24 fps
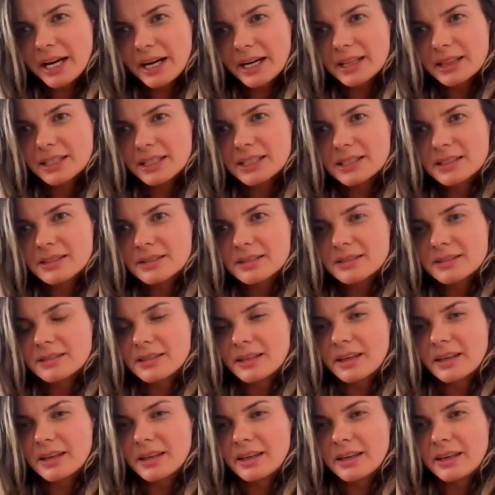Ireland,
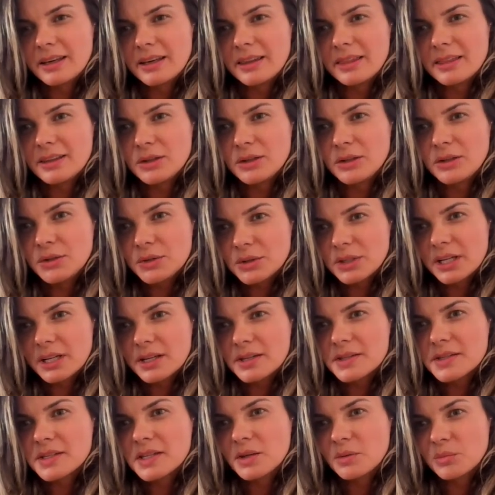the
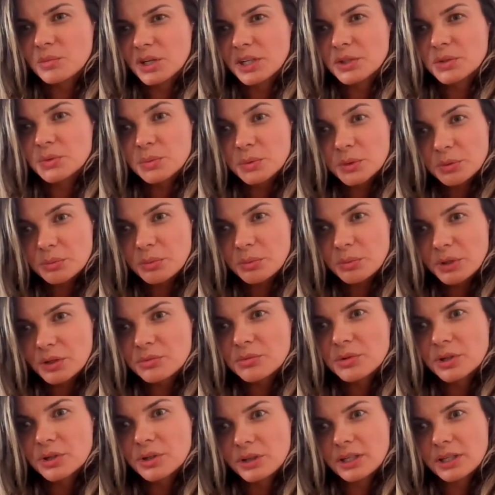UK CE mark won't be
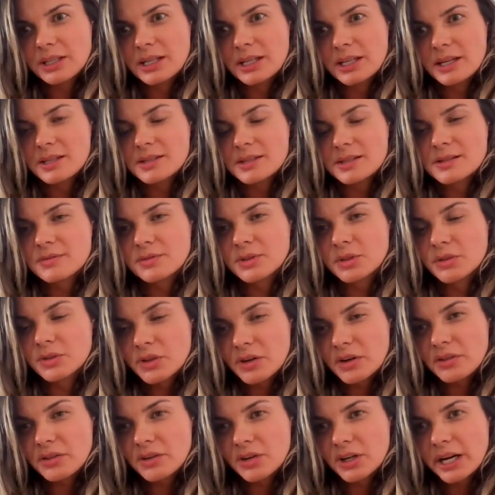recognized. For
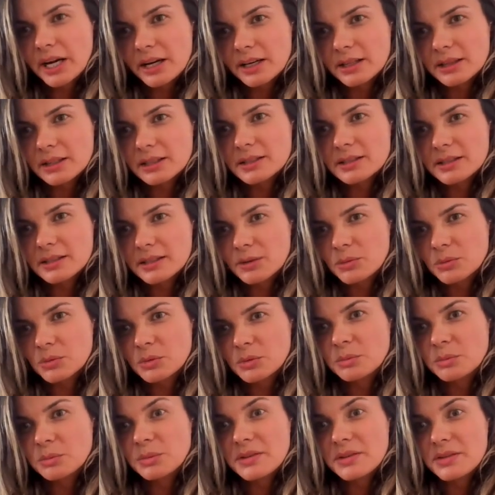Northern Ireland, it
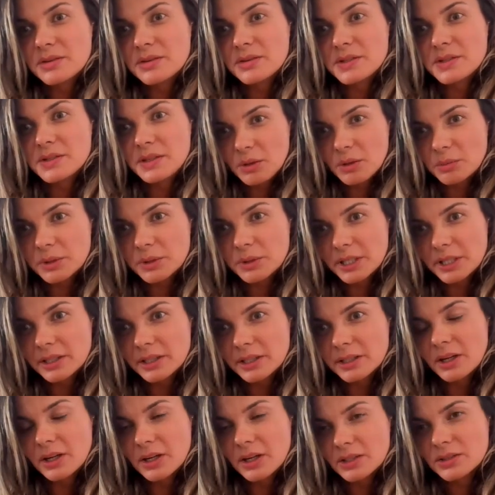will be the CE
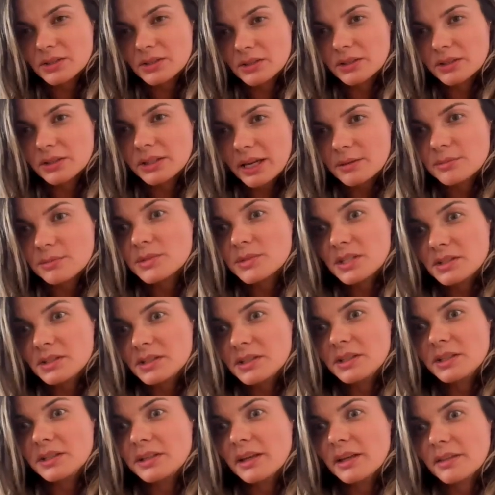mark under
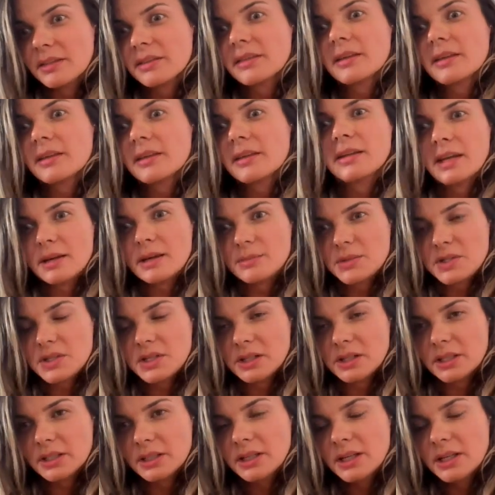MDD and then
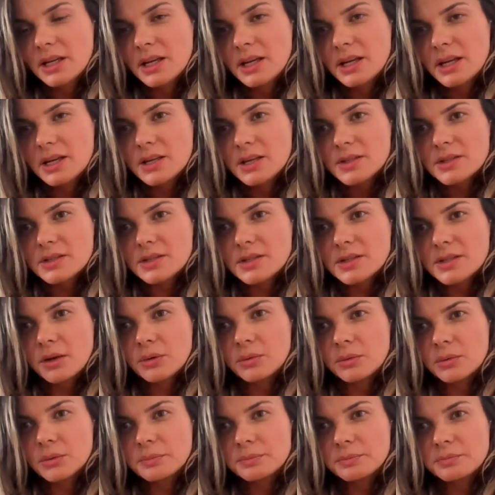MDR.
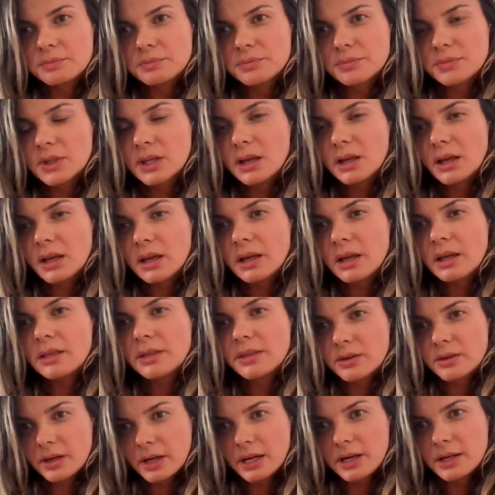So in
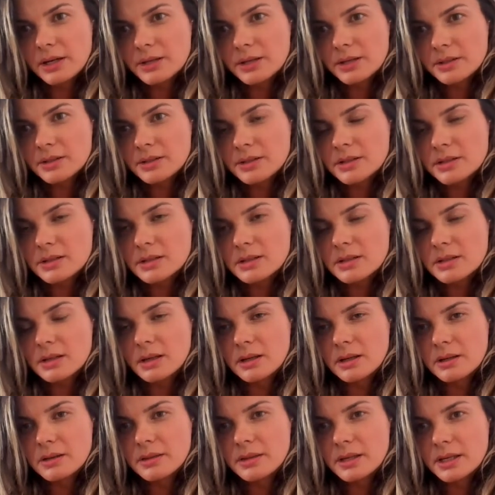the guidance,
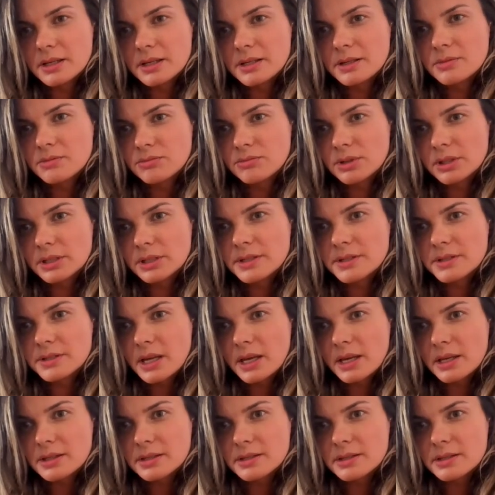they really
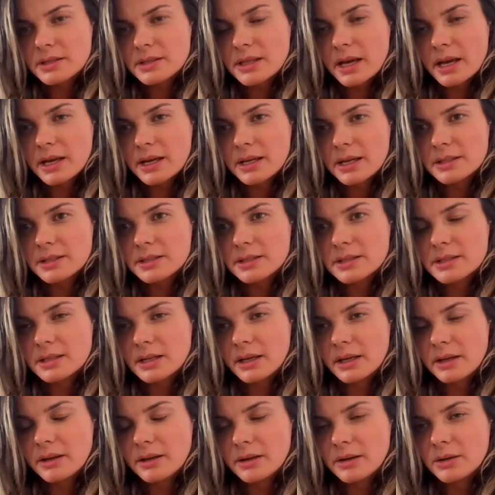says that
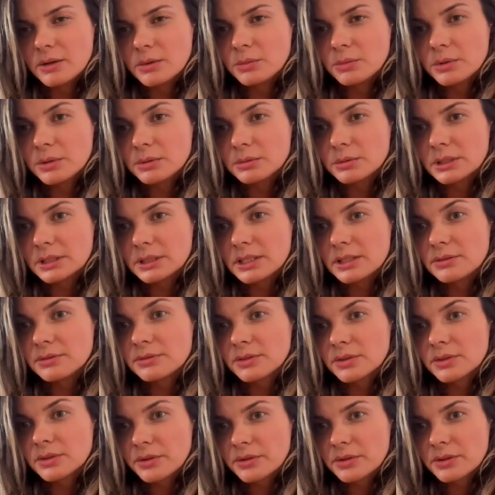we will need
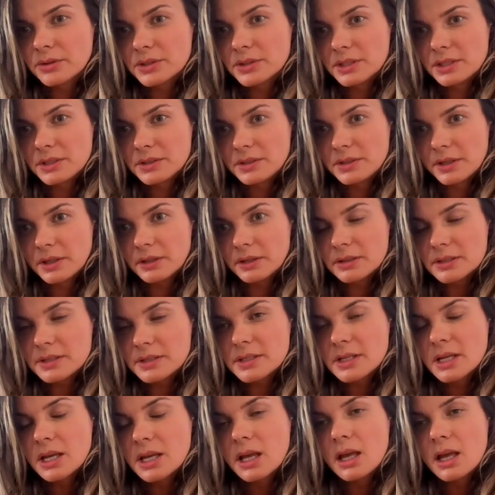further
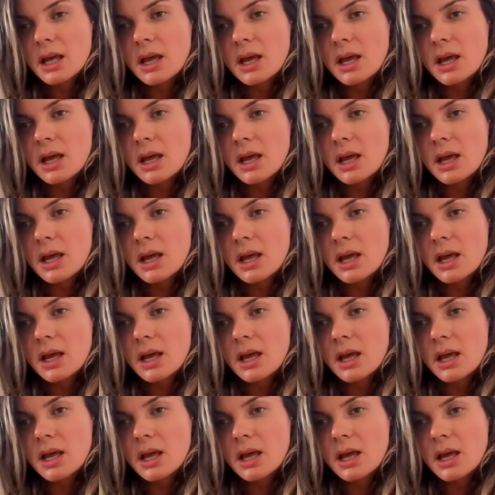details